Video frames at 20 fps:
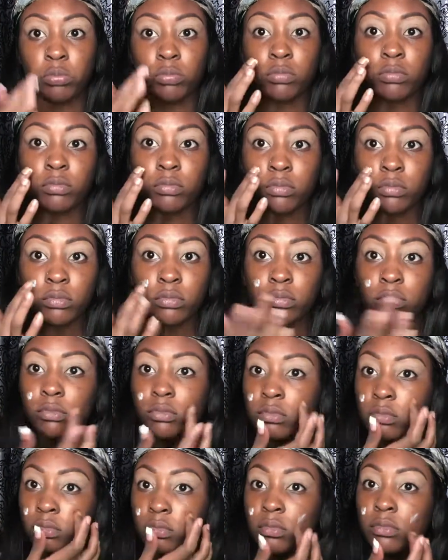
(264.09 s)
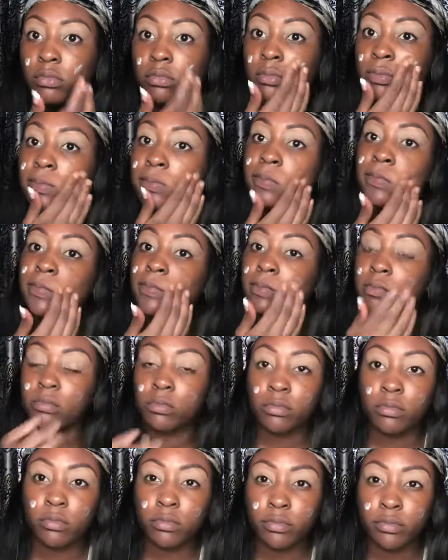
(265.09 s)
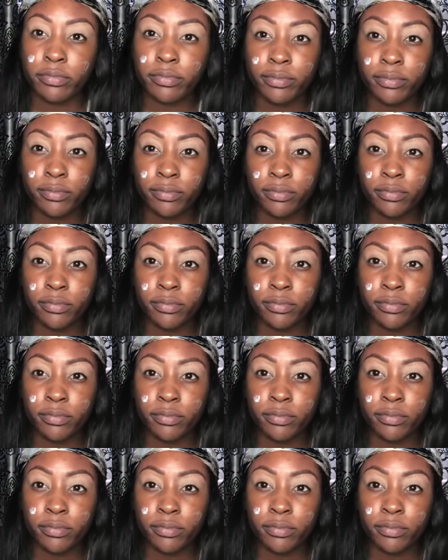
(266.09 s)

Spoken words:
So I'm moisturizing it now with